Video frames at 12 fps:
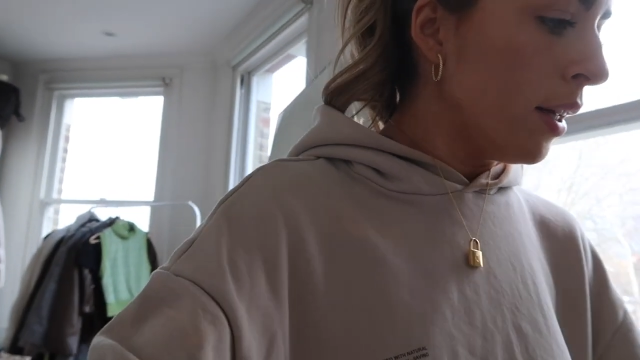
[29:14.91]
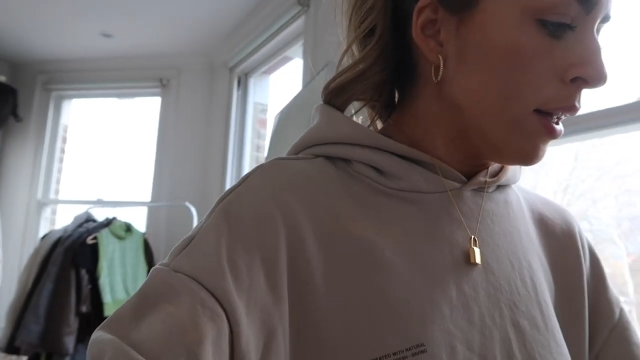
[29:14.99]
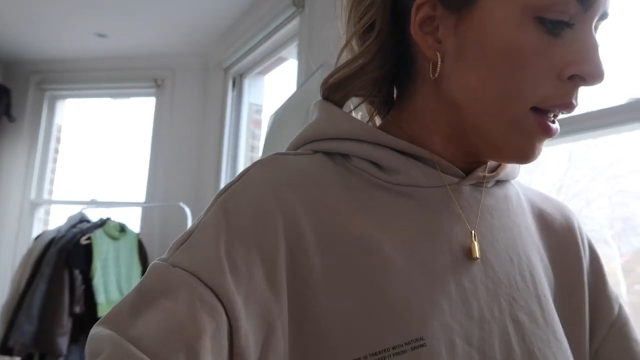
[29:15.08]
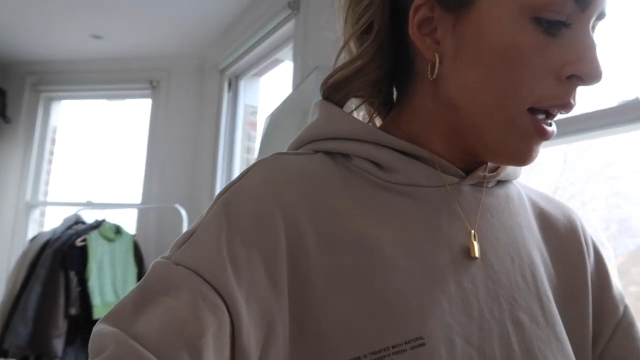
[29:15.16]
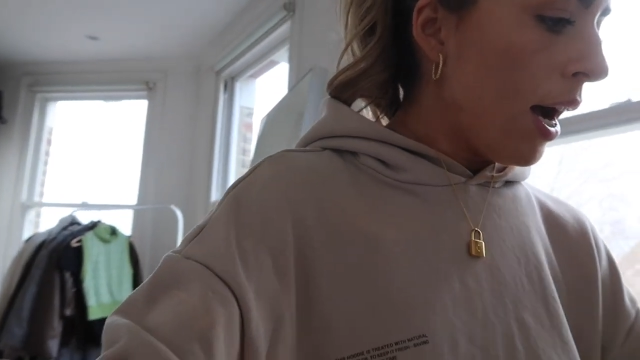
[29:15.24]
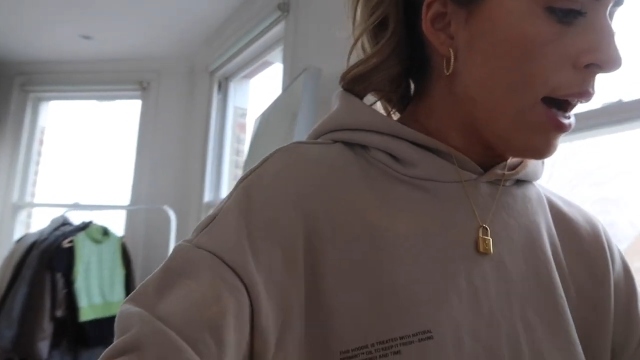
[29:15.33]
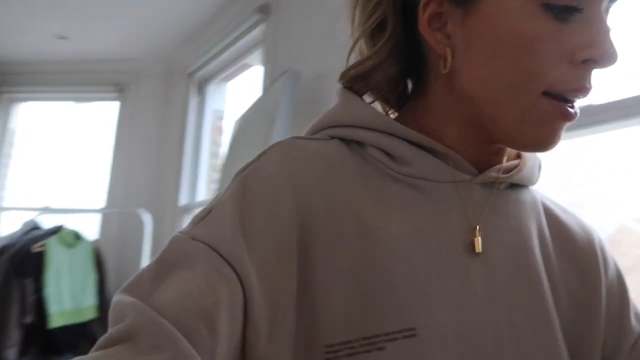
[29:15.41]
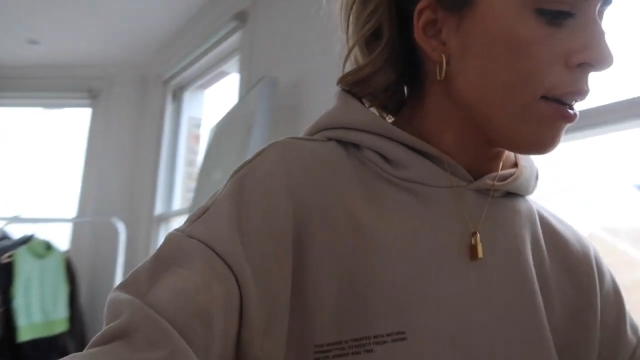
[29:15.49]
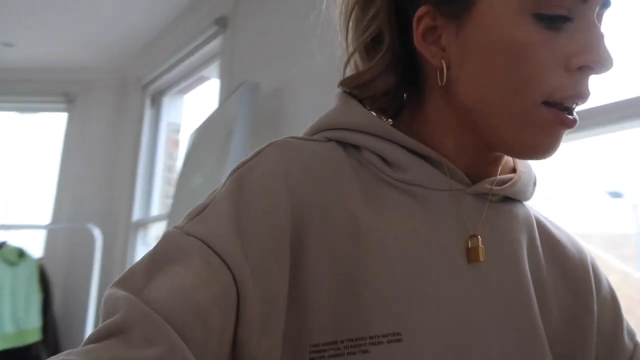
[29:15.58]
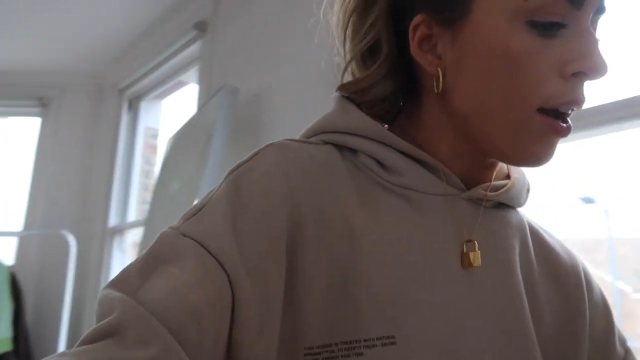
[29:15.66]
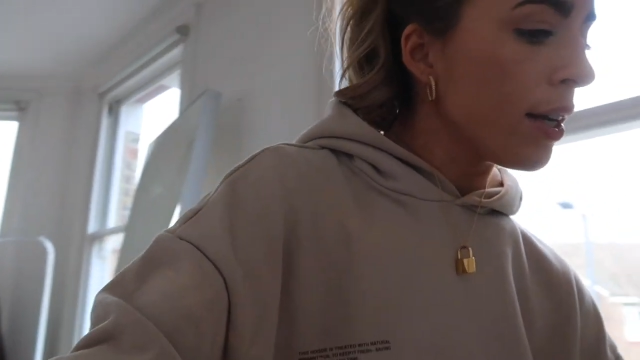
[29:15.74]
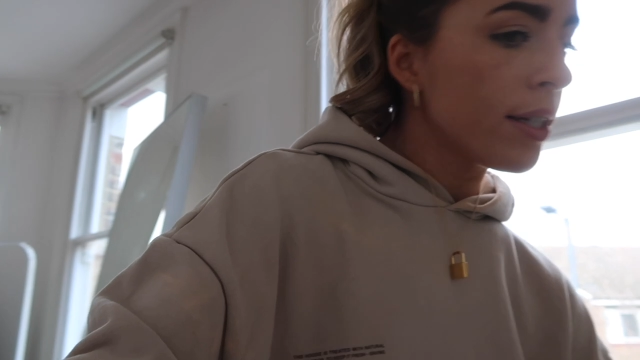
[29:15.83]
and
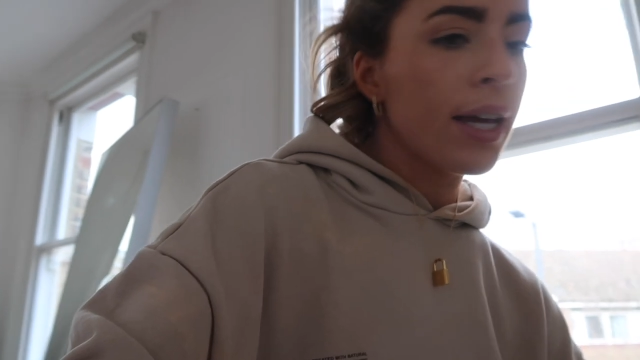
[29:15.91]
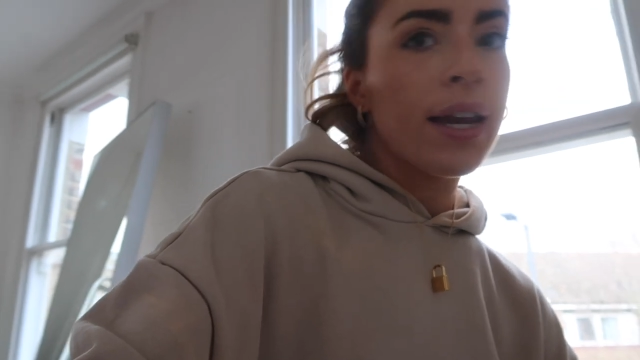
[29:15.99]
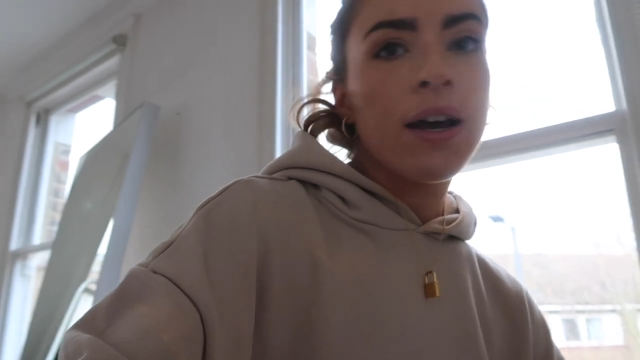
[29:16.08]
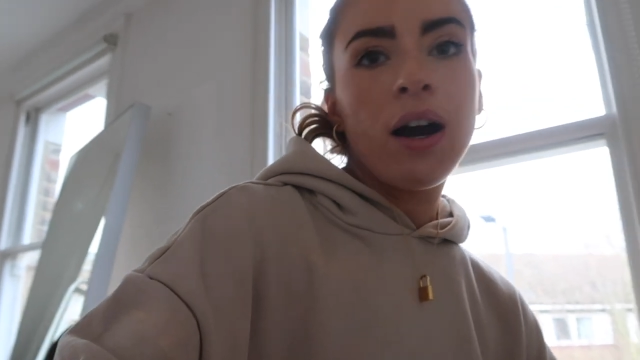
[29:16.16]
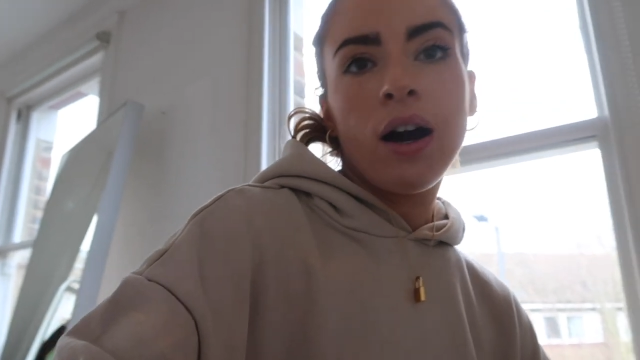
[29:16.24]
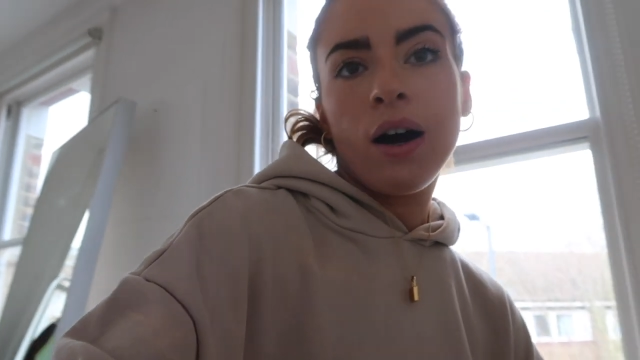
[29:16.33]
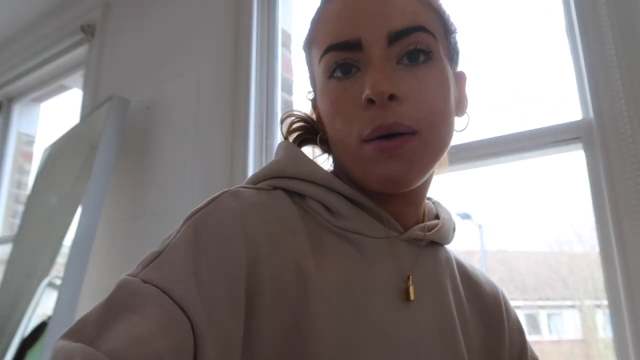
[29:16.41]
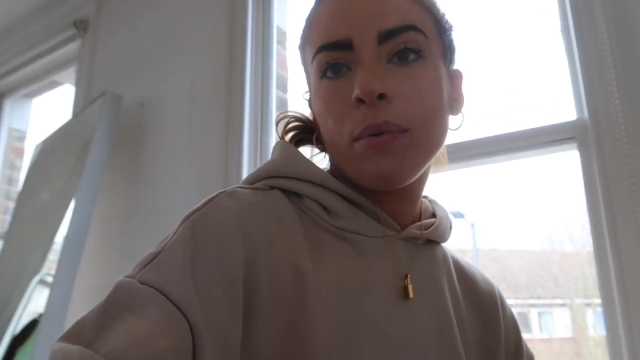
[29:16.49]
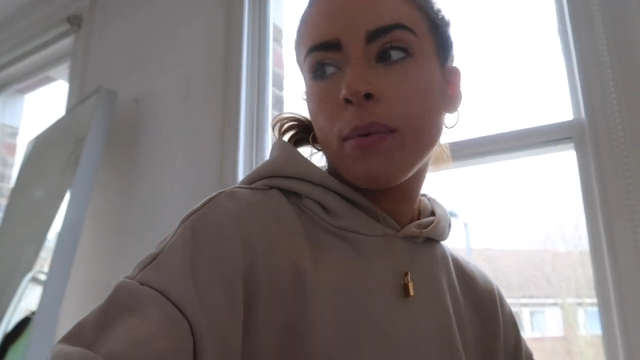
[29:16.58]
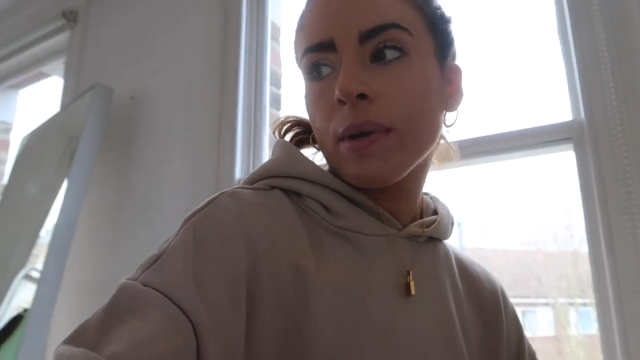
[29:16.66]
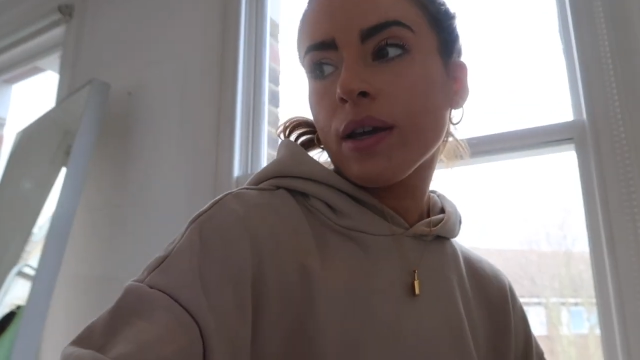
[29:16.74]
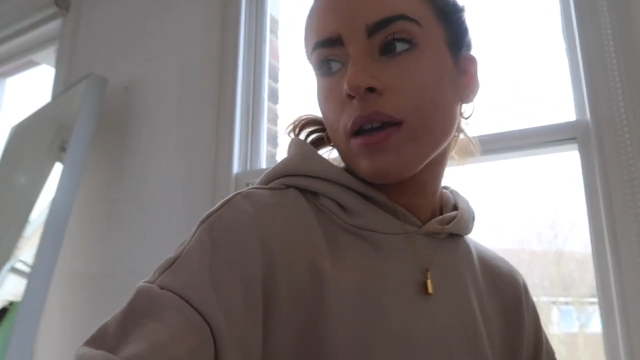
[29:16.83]
I'd like to get it up
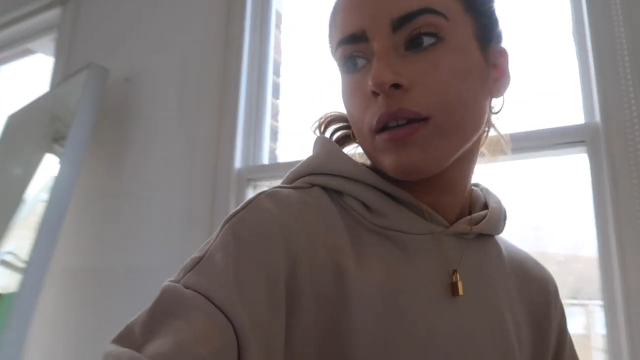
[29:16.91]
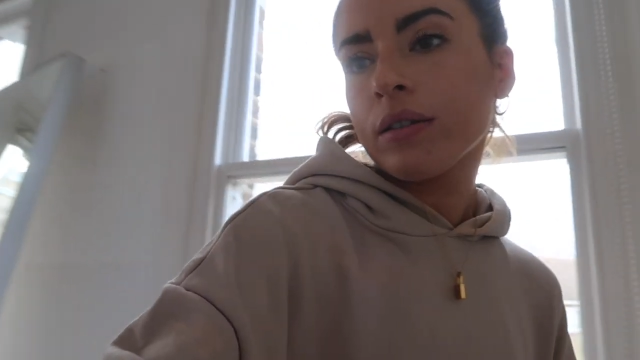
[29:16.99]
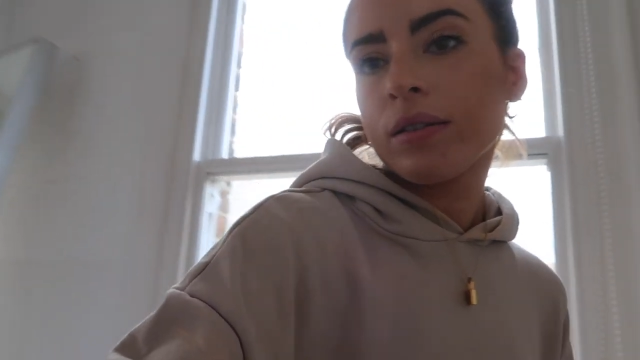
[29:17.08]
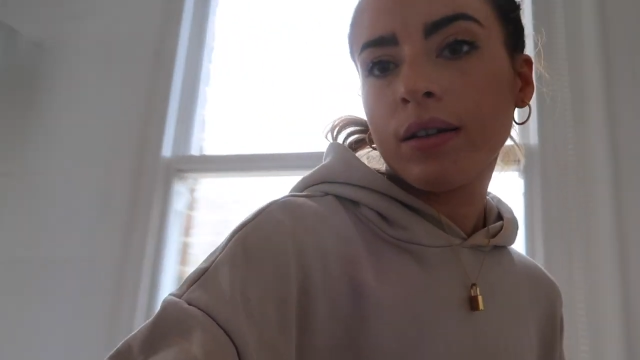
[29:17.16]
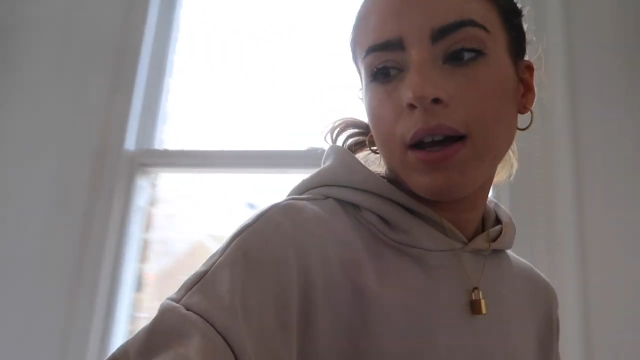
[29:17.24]
because